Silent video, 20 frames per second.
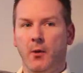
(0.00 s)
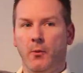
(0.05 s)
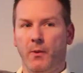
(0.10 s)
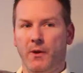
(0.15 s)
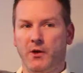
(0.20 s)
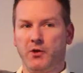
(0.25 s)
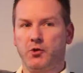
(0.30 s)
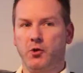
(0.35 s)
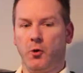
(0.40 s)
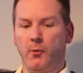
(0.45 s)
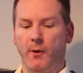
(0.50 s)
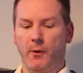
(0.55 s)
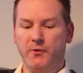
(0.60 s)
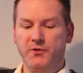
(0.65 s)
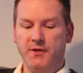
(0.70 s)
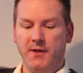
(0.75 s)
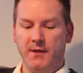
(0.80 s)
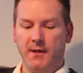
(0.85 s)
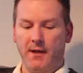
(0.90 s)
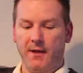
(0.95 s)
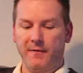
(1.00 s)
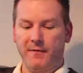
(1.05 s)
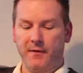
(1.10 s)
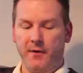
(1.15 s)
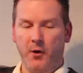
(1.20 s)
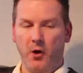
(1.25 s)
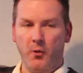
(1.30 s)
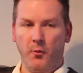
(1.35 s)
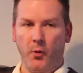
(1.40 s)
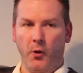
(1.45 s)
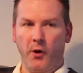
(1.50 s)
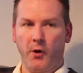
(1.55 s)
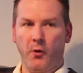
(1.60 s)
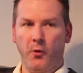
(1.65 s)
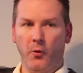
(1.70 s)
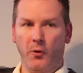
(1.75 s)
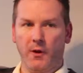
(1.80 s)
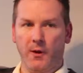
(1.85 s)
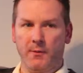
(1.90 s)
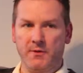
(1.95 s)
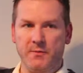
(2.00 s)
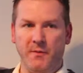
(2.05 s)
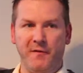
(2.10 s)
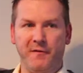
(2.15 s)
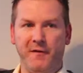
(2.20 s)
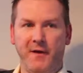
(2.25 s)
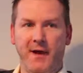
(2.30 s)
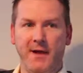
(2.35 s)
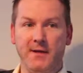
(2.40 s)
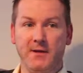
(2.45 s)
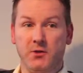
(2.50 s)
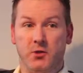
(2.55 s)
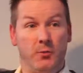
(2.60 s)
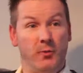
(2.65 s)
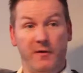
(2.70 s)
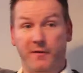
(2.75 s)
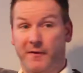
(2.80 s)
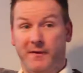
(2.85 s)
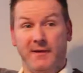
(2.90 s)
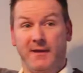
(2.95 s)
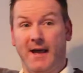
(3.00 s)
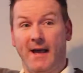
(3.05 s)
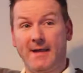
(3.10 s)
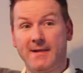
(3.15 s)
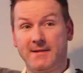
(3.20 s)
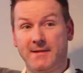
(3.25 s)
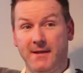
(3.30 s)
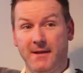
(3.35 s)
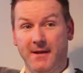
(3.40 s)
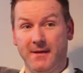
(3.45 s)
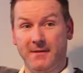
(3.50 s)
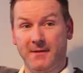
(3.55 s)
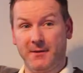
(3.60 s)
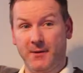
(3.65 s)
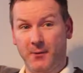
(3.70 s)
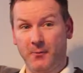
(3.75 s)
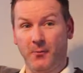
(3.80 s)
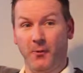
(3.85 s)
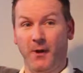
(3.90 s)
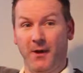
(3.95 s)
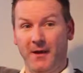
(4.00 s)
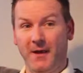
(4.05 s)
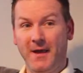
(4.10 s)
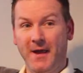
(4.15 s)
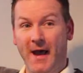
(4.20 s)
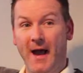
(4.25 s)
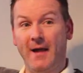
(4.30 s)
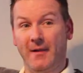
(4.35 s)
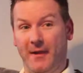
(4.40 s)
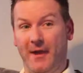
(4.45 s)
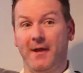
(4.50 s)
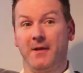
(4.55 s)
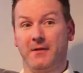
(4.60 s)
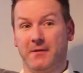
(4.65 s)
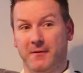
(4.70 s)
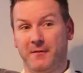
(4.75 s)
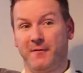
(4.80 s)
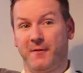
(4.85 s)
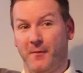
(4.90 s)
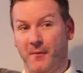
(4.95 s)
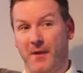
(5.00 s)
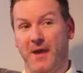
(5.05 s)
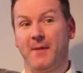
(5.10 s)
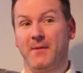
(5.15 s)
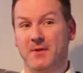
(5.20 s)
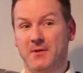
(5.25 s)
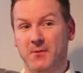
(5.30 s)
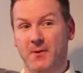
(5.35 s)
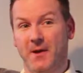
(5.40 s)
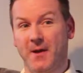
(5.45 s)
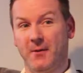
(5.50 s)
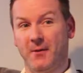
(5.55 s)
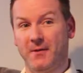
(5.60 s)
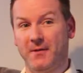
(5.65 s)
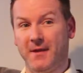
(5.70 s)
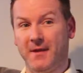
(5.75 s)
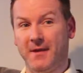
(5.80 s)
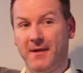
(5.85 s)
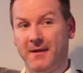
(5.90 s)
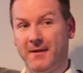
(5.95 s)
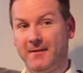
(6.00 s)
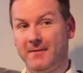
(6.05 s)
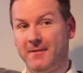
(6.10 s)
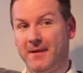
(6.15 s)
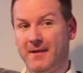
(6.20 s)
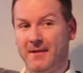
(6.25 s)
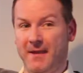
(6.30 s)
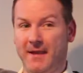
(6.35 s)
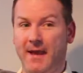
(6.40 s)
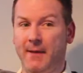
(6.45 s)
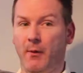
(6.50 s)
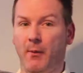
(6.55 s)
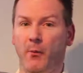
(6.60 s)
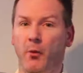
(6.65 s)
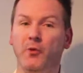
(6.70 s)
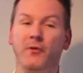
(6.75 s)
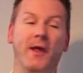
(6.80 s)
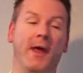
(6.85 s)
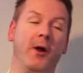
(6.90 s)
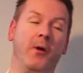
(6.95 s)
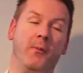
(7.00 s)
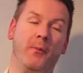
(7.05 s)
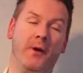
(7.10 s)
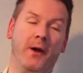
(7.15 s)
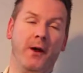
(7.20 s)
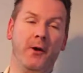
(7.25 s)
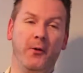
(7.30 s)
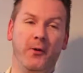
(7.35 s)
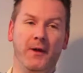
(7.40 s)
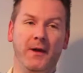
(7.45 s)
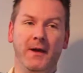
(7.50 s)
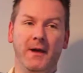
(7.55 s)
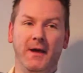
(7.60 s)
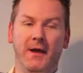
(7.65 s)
When I shot Well Side of Life in Cowboy Court, it was my friends who were fantastic, and they done what I learned from them as well, and they came on board and helped me out.